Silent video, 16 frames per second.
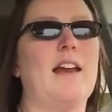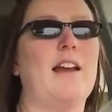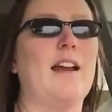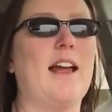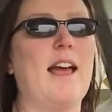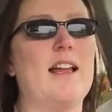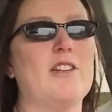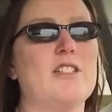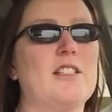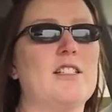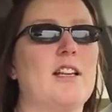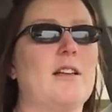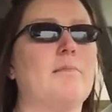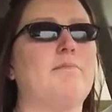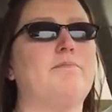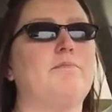and I had just
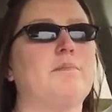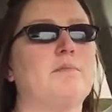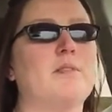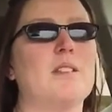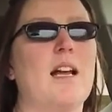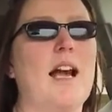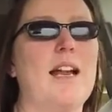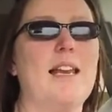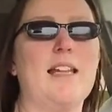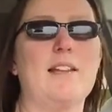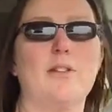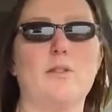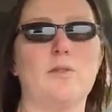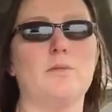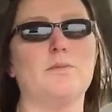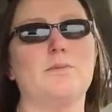a tiny
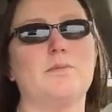little